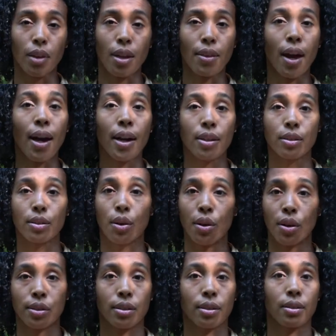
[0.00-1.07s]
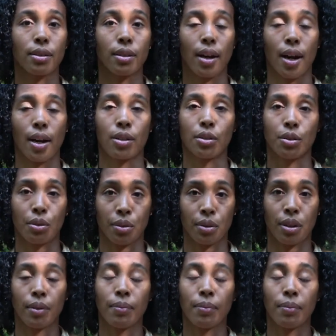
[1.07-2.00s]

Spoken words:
the highest cause, the highest good.